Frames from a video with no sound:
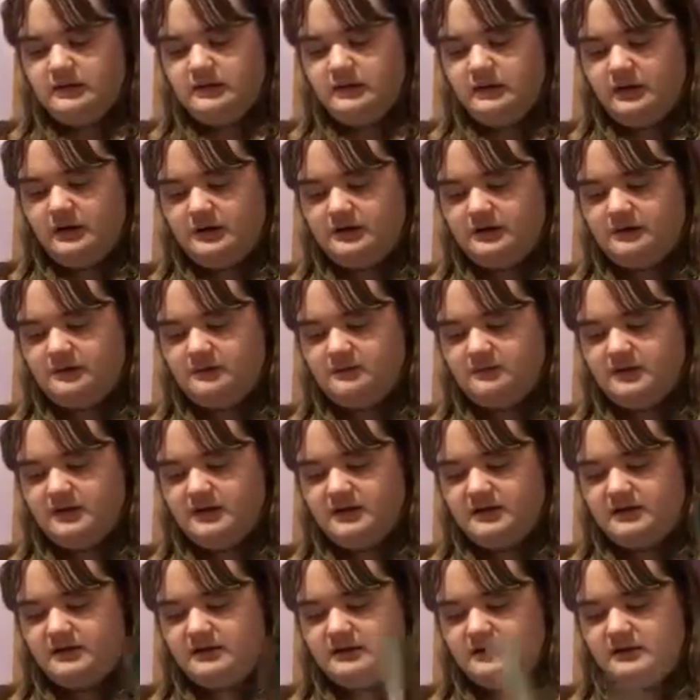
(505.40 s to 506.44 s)
Yark in
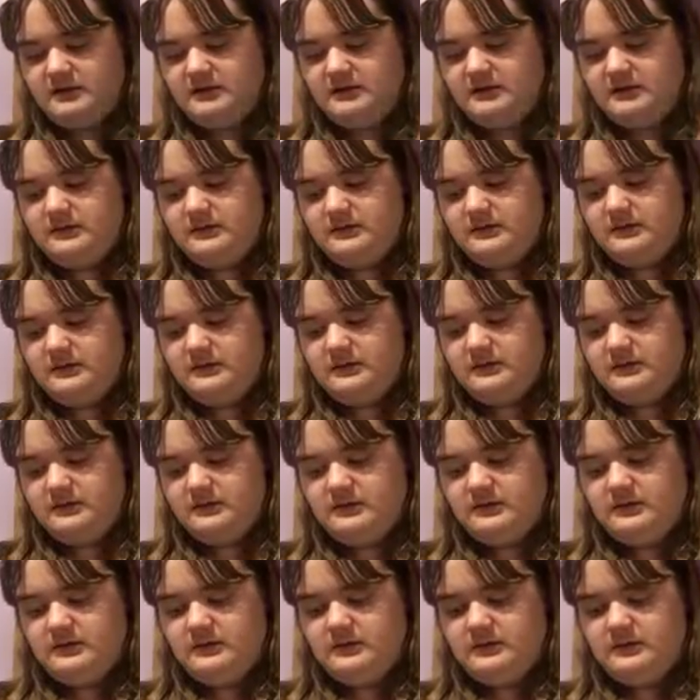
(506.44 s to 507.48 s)
Space.
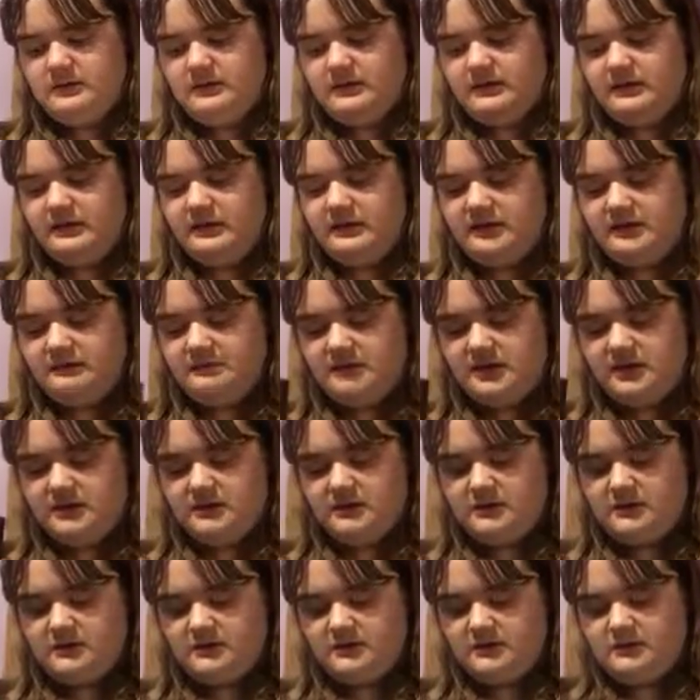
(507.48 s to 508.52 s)
The
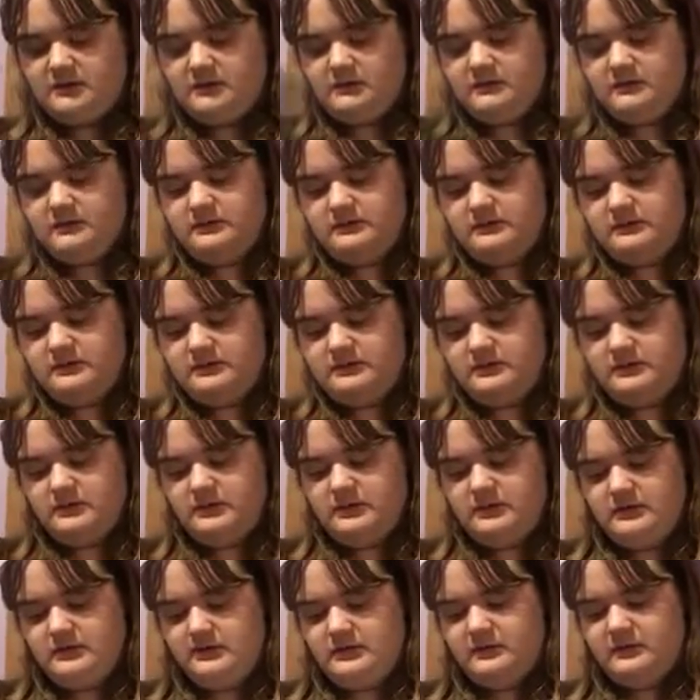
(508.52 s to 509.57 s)
Sunmakers.
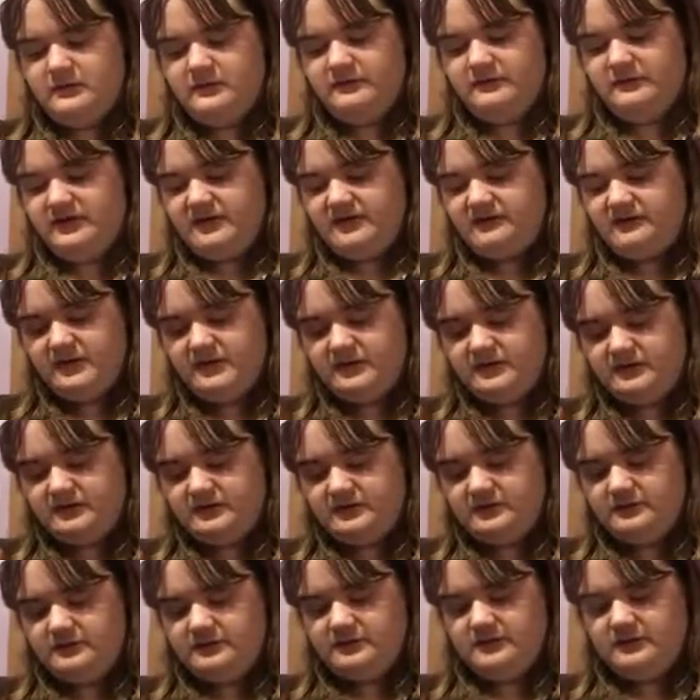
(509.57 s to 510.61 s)
The 5
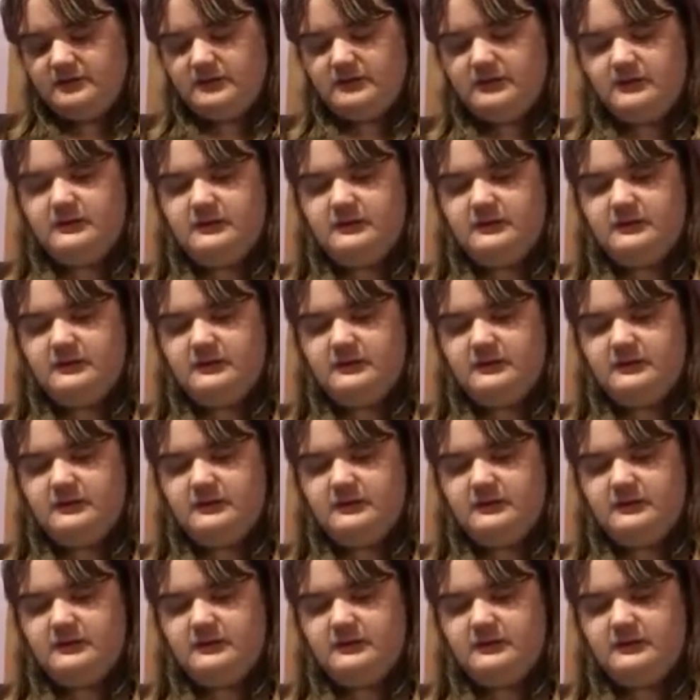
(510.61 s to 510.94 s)
Doctors.